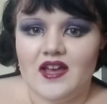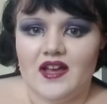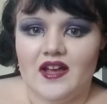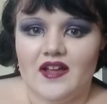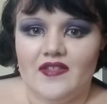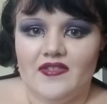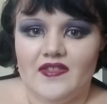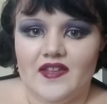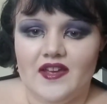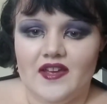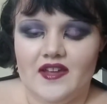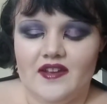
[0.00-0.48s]

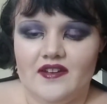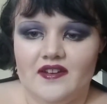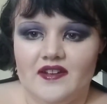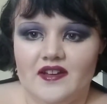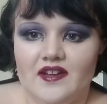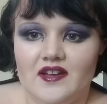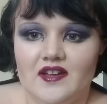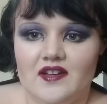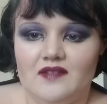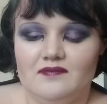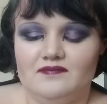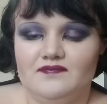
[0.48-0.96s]
And then
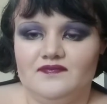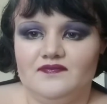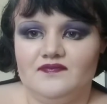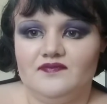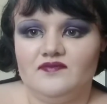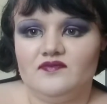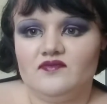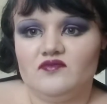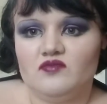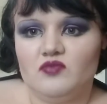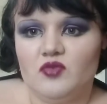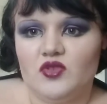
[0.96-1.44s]
um,
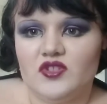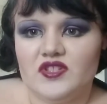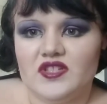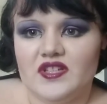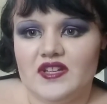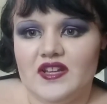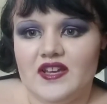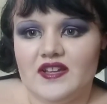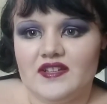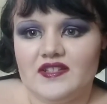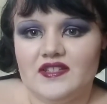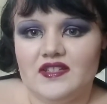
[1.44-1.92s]
what's the
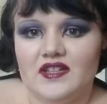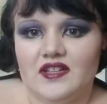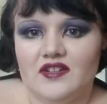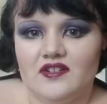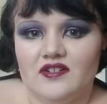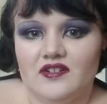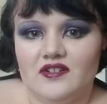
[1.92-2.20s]
next